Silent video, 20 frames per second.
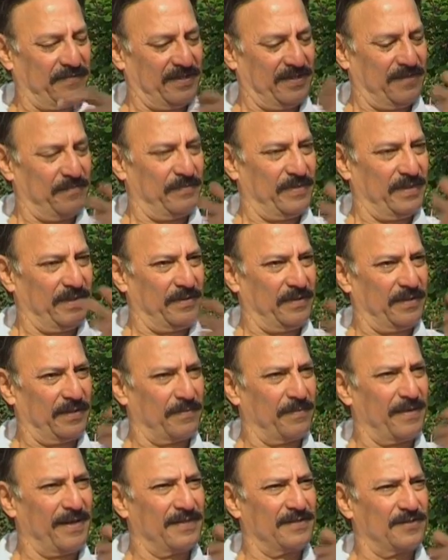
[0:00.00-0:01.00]
within me
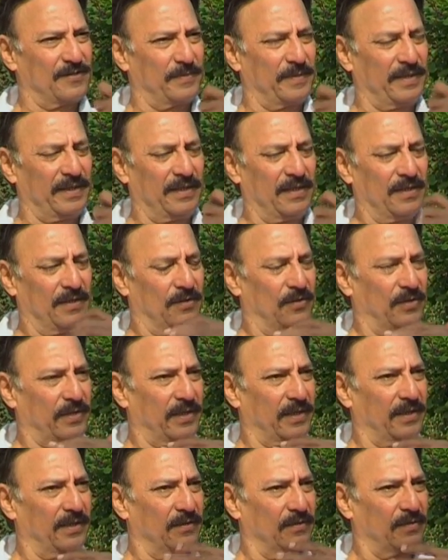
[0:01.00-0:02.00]
reminds me,
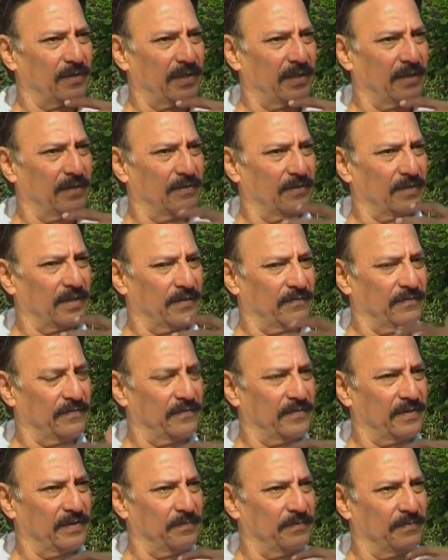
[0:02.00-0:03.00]
okay,
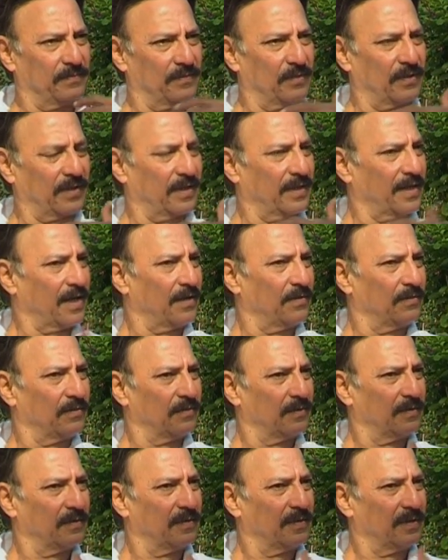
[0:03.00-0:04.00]
50, okay now.
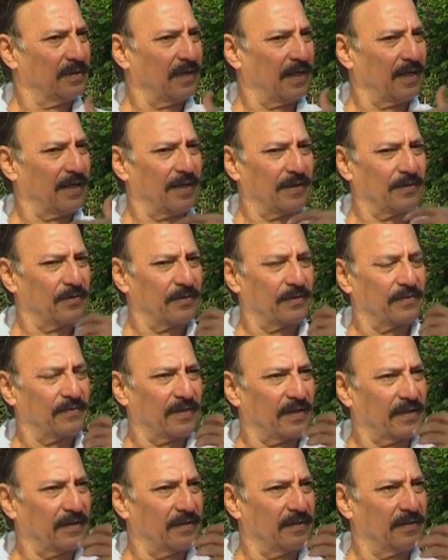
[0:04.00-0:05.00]
Don't you
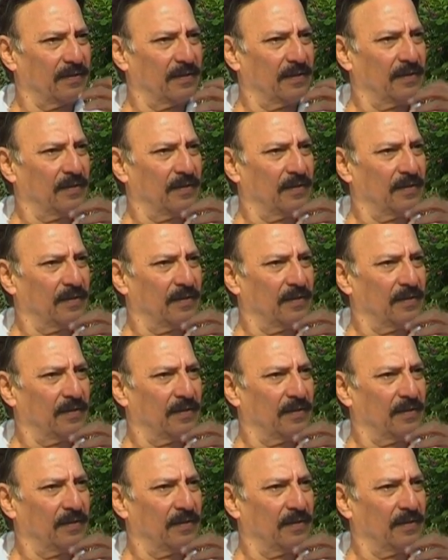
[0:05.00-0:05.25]
think?